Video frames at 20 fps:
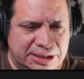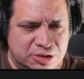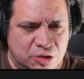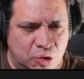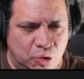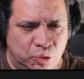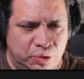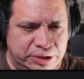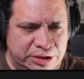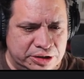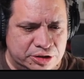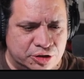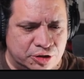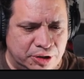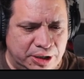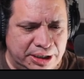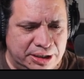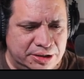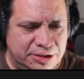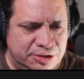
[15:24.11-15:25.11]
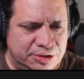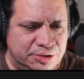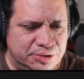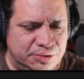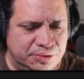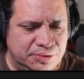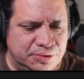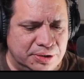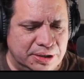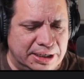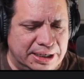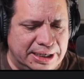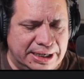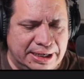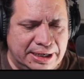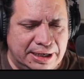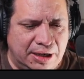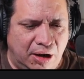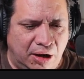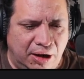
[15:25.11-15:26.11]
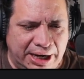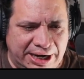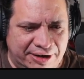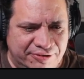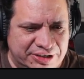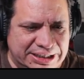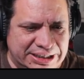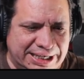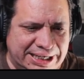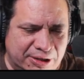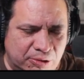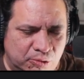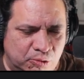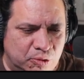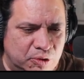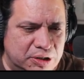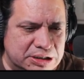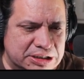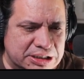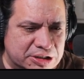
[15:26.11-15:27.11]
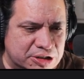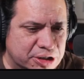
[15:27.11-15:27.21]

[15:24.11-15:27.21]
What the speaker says: It's going to try to do everything at once.